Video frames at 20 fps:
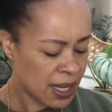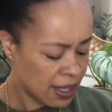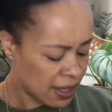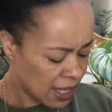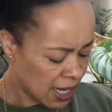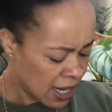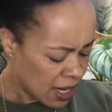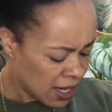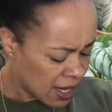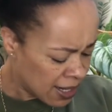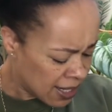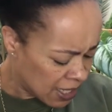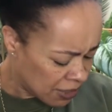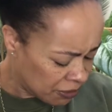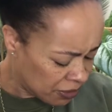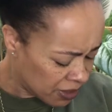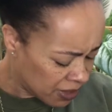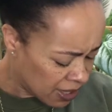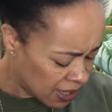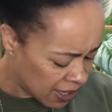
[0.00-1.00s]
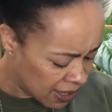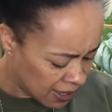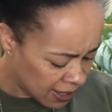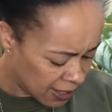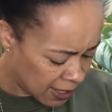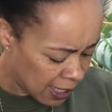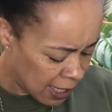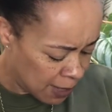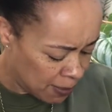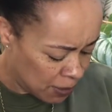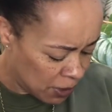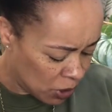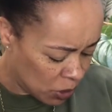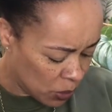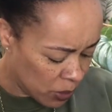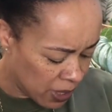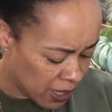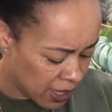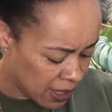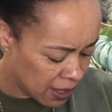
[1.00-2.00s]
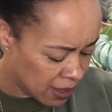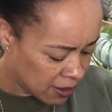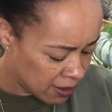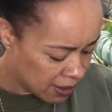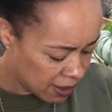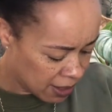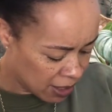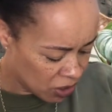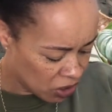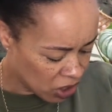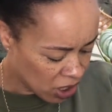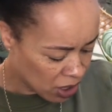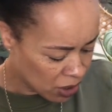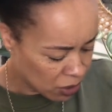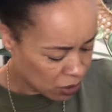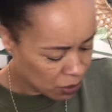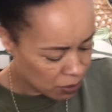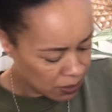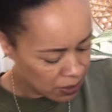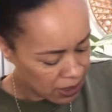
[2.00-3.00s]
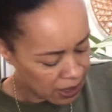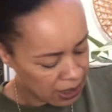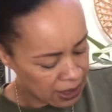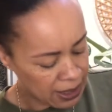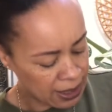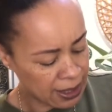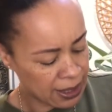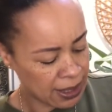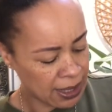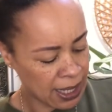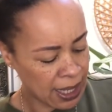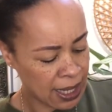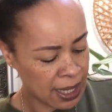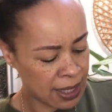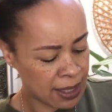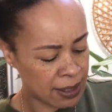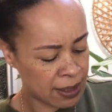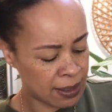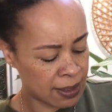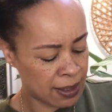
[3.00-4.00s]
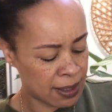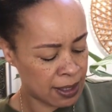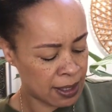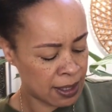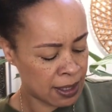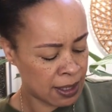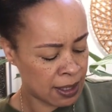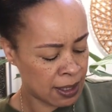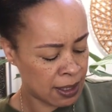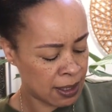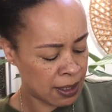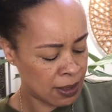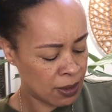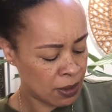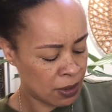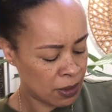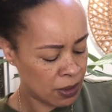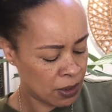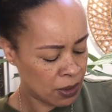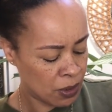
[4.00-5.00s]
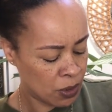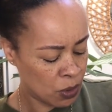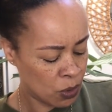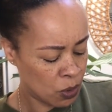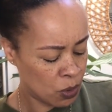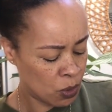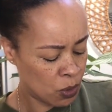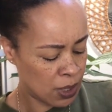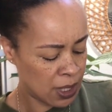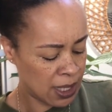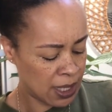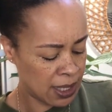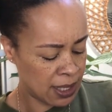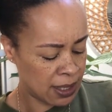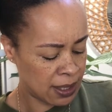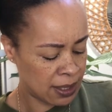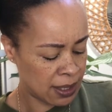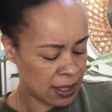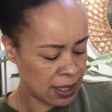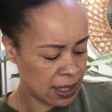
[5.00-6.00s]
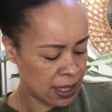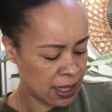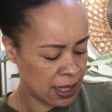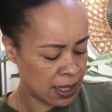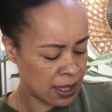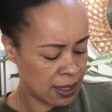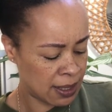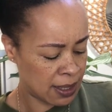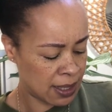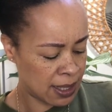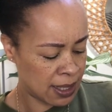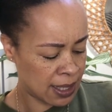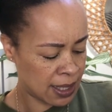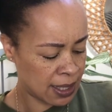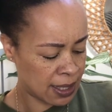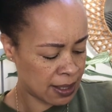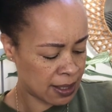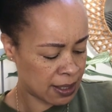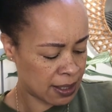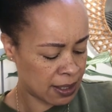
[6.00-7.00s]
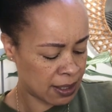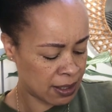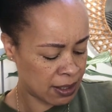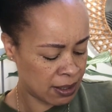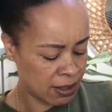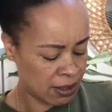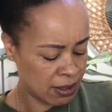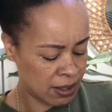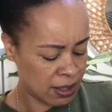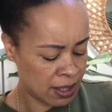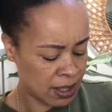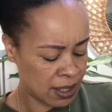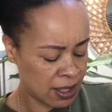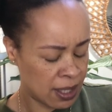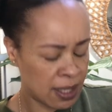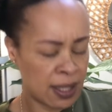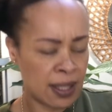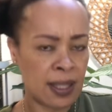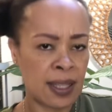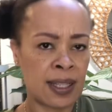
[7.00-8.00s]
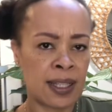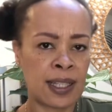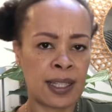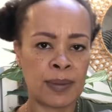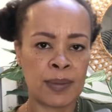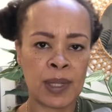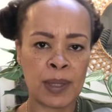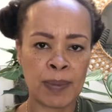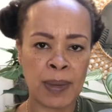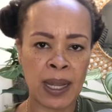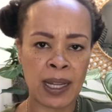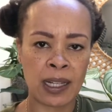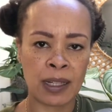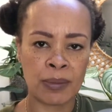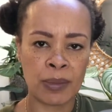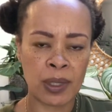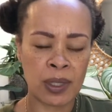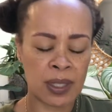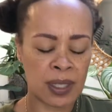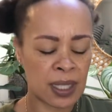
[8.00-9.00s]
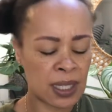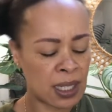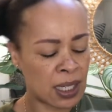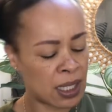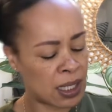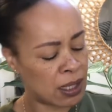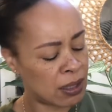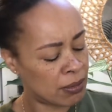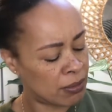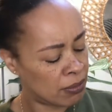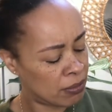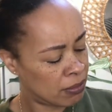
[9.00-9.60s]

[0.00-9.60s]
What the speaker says: The only difference I can see between the jungle mix and the orchid is that there's some sphagnum moss in here.